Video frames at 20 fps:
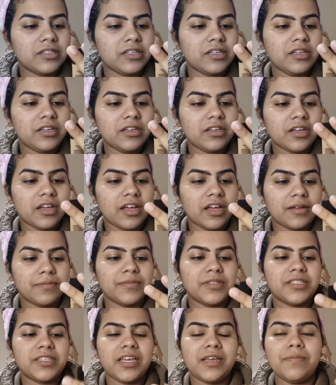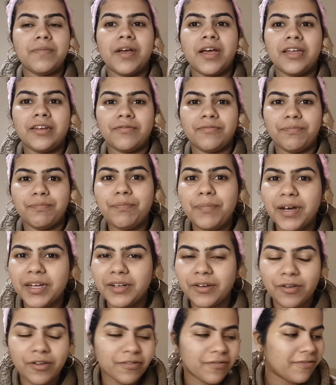the Stay Matte but
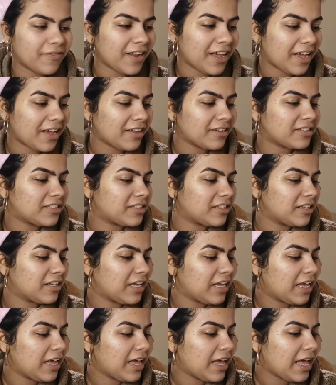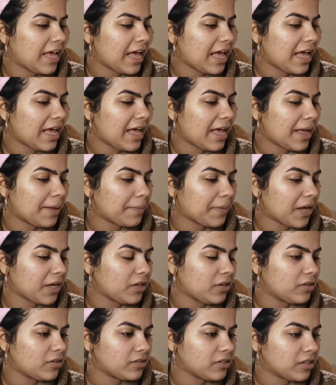Not Flat. I
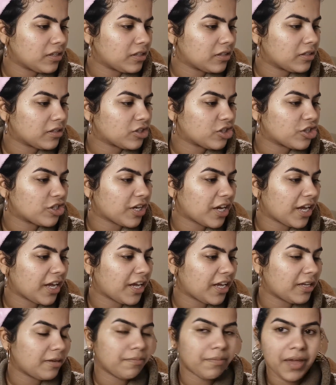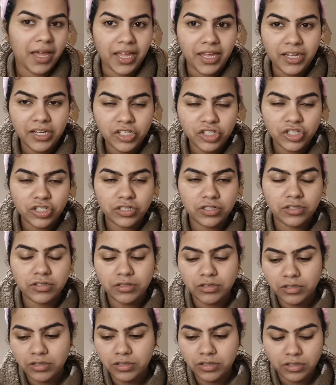use it in the shade Beige.
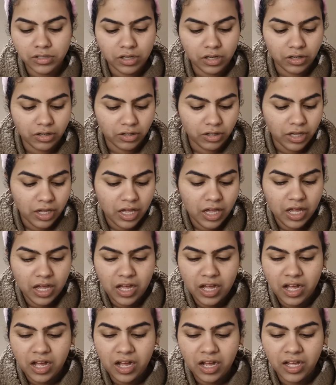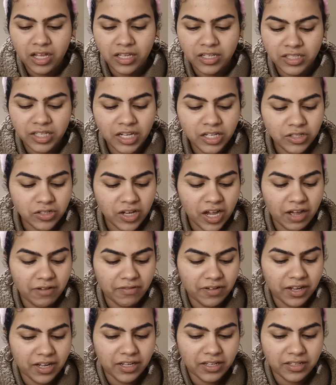So I tend to have
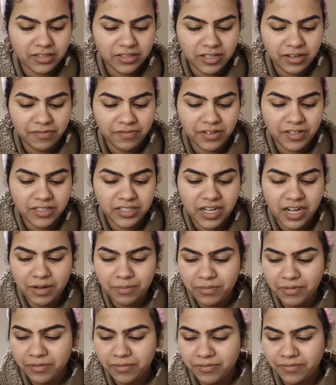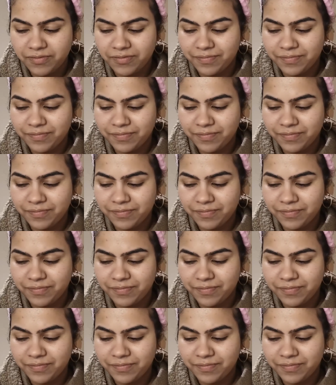like different type of,